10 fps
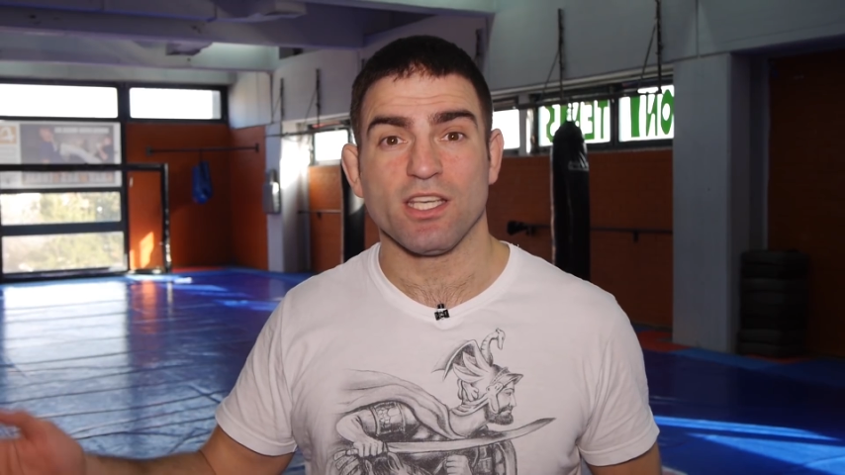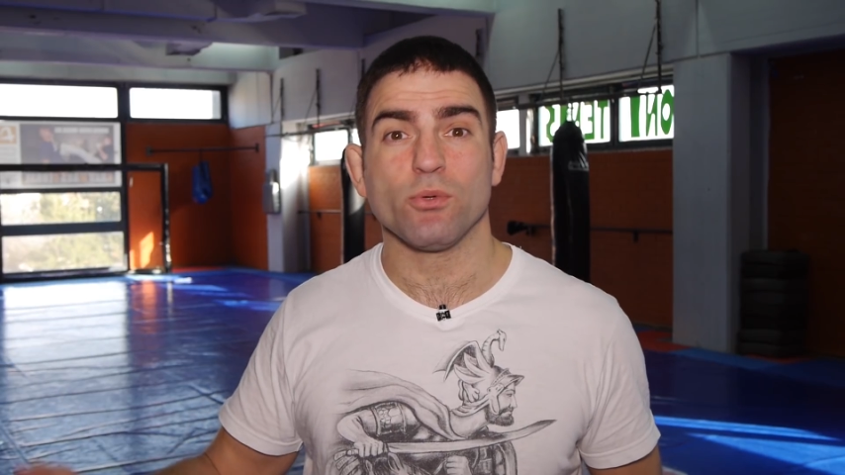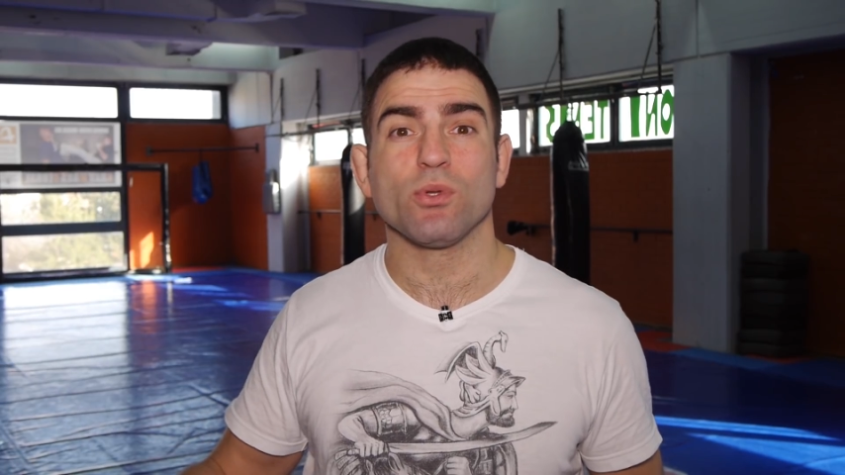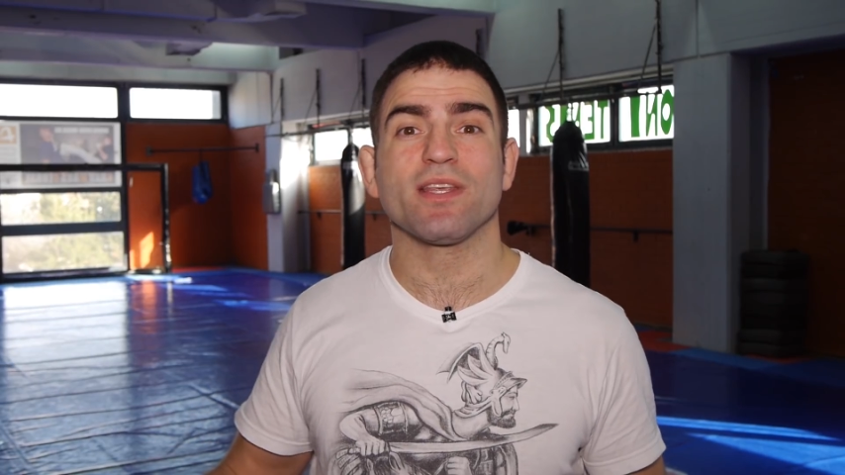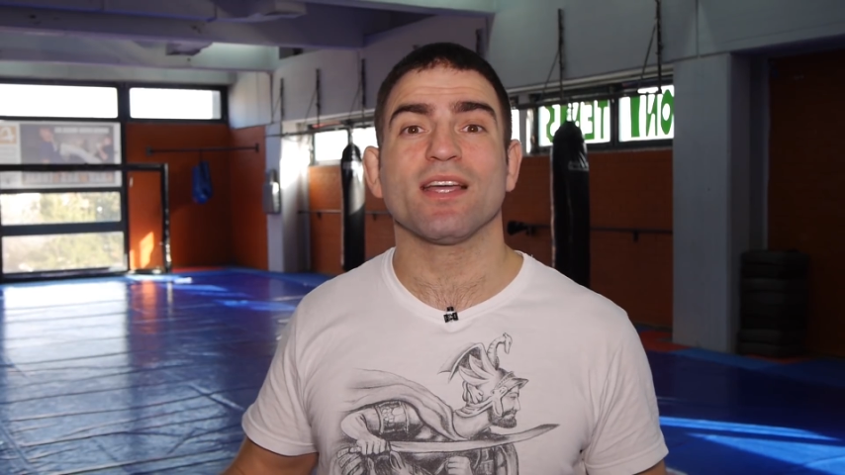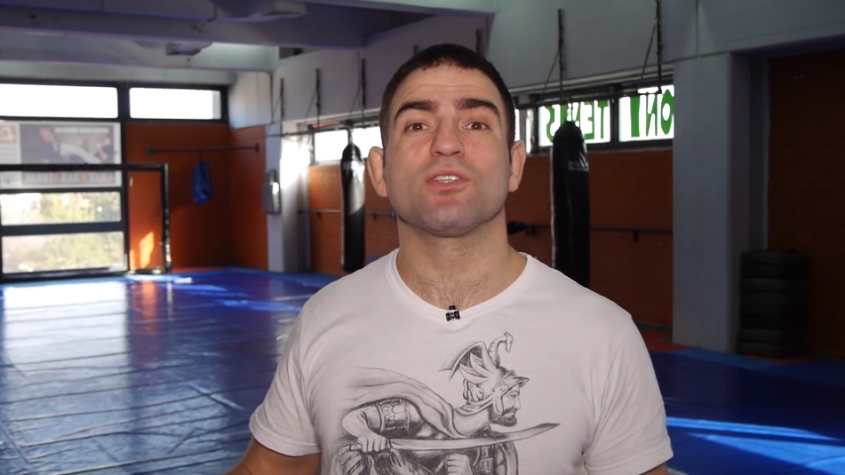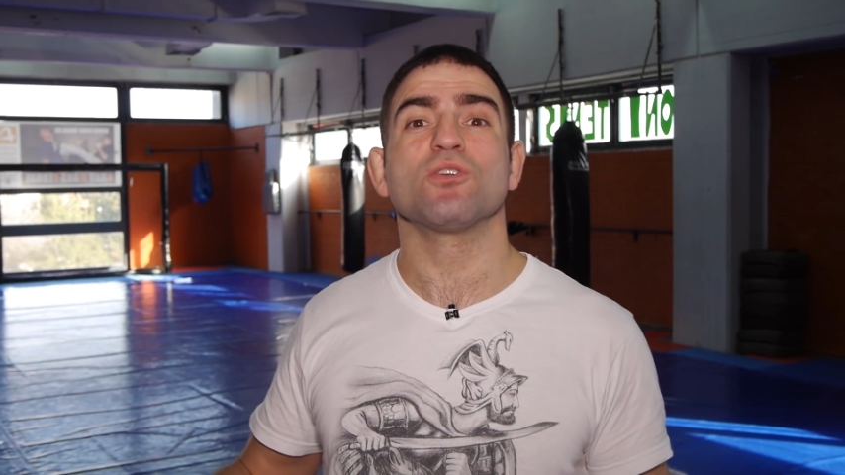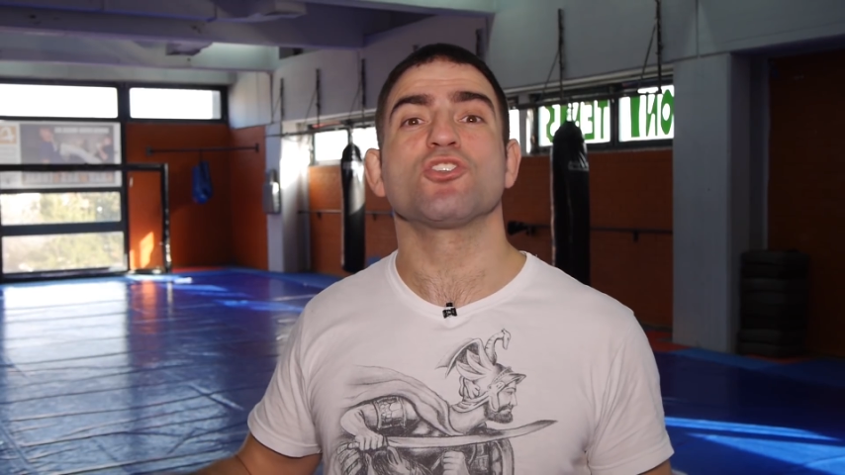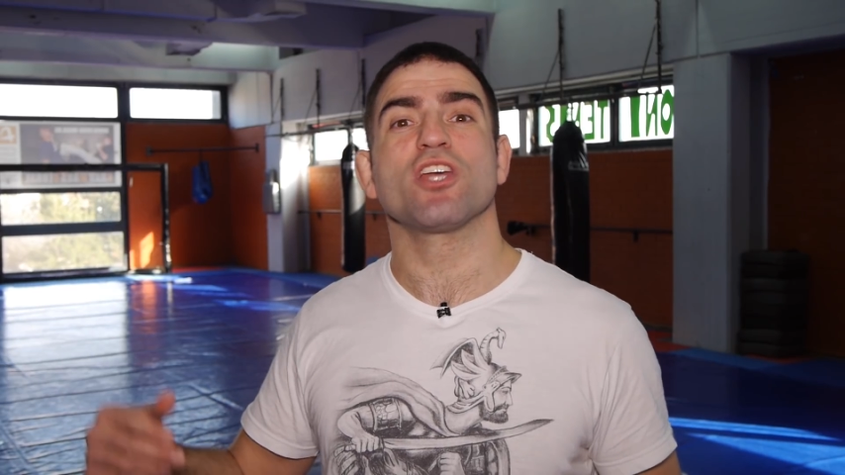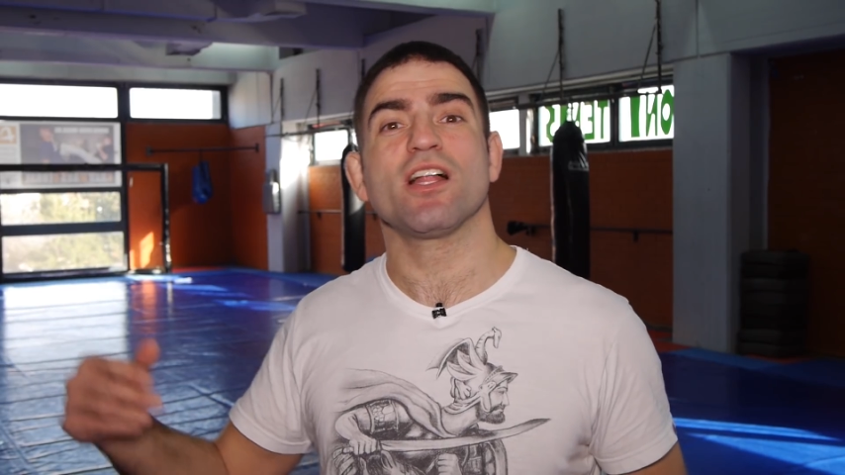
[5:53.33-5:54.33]
He will get
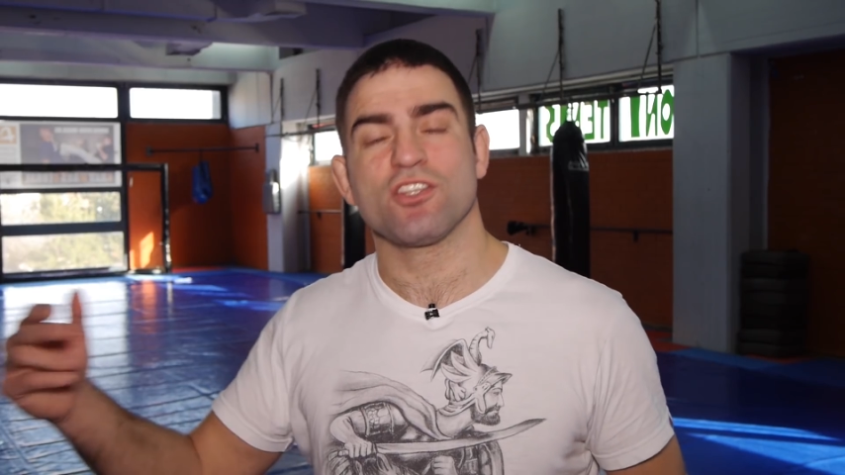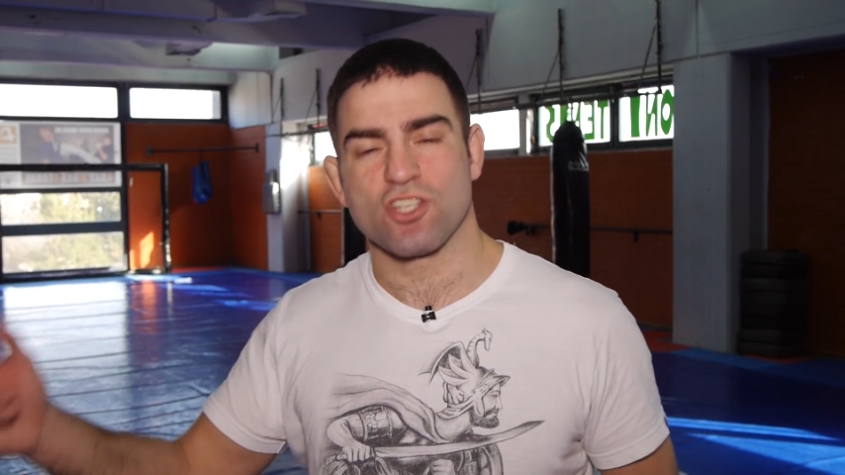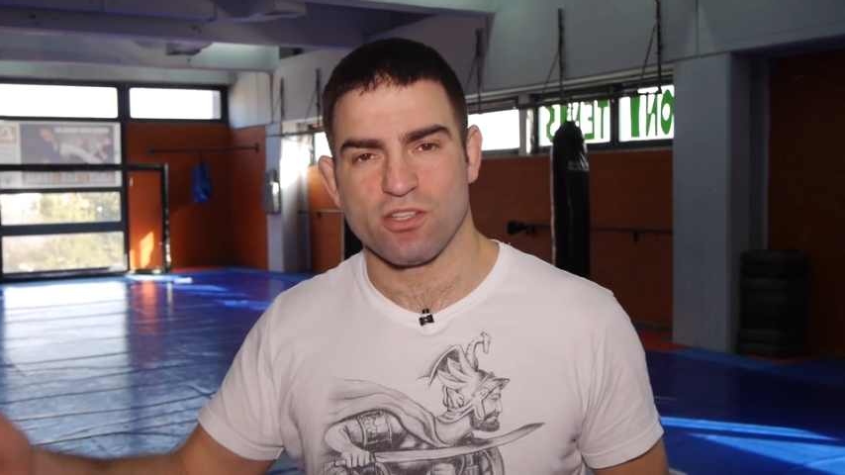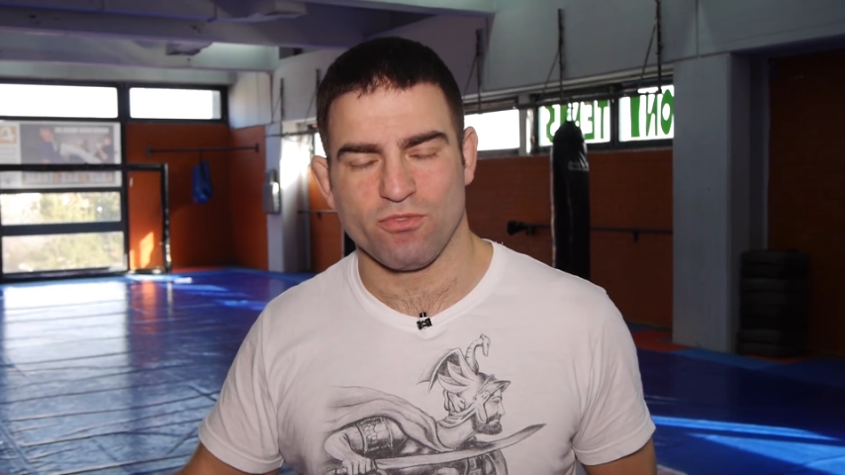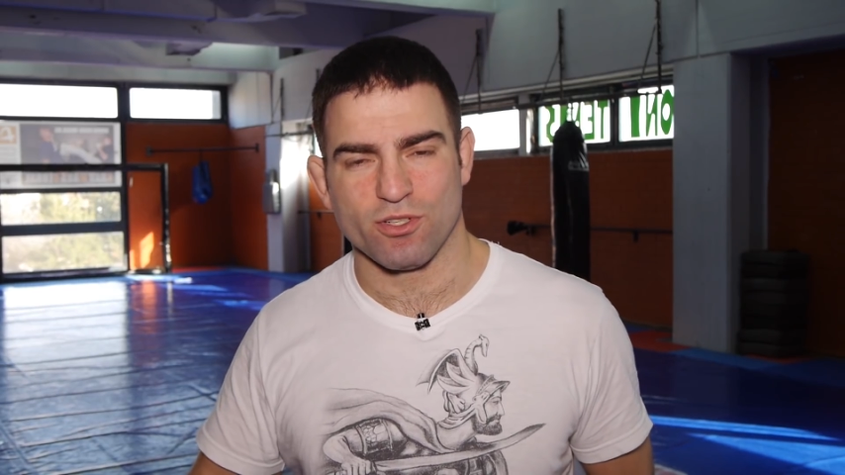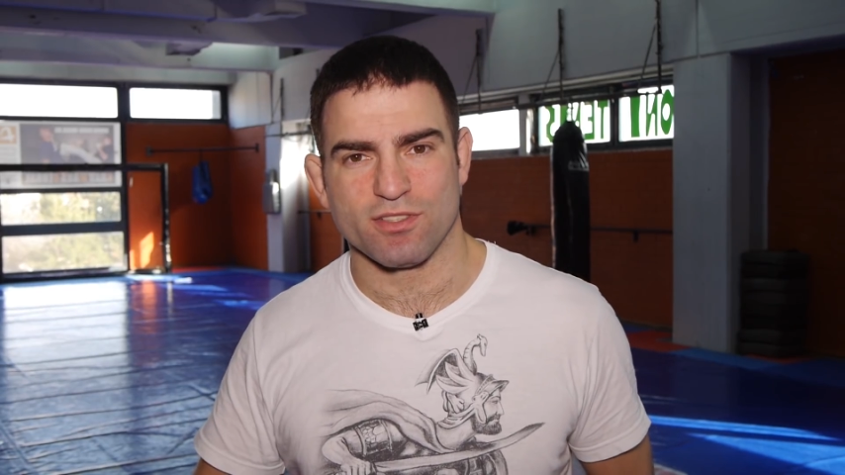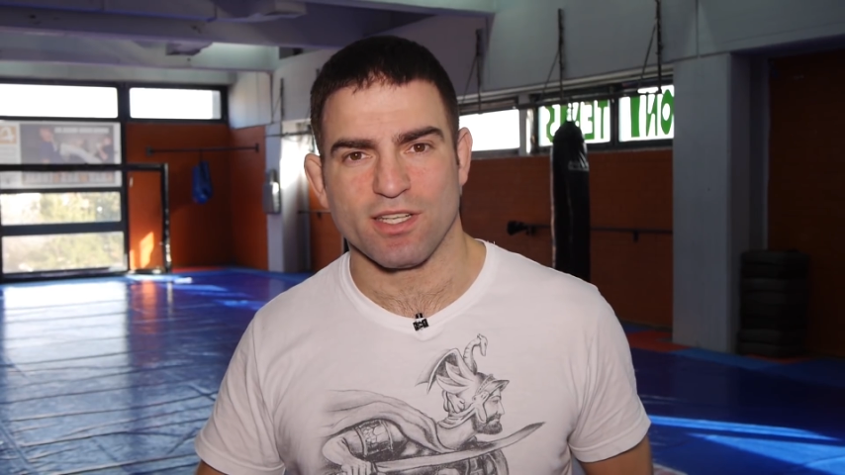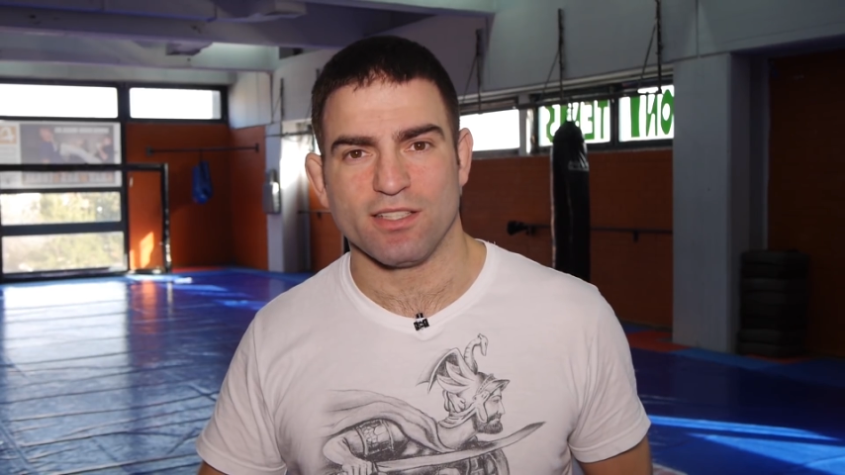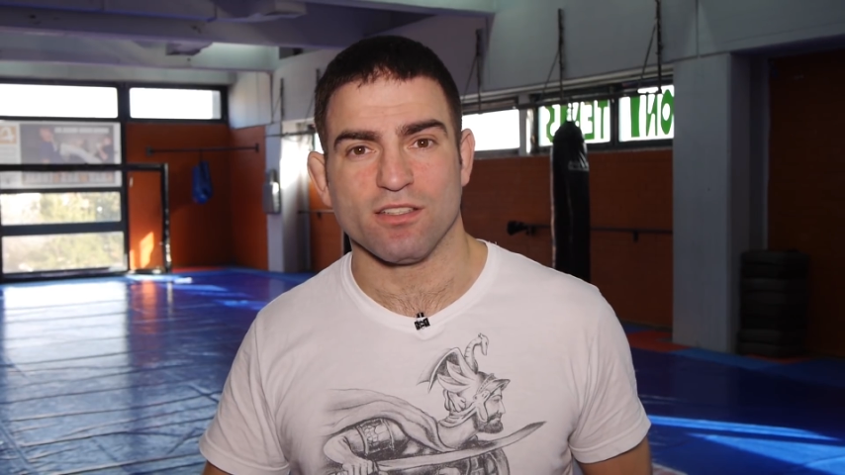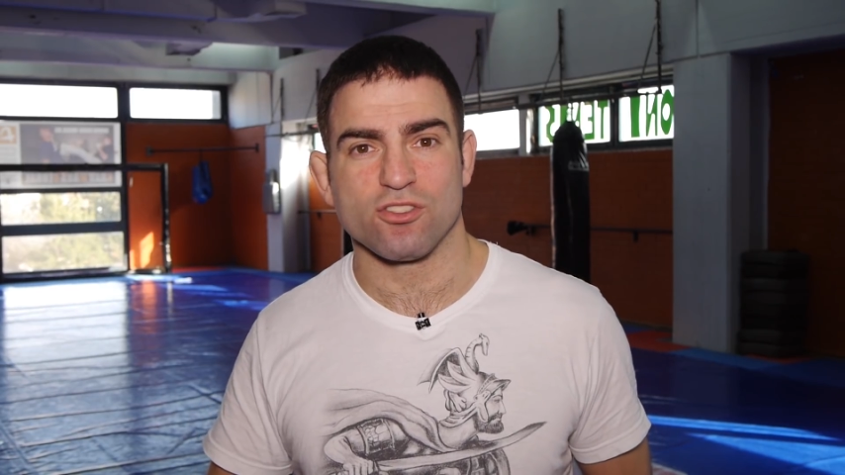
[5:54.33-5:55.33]
to challenge him for the
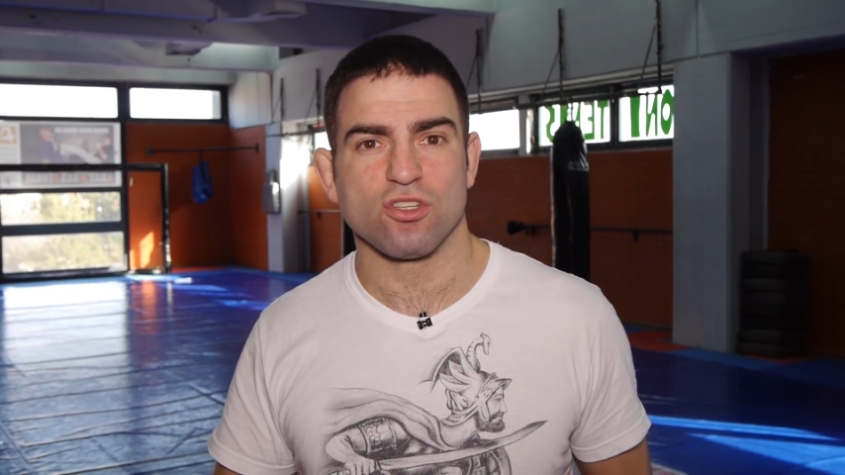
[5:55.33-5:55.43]
title.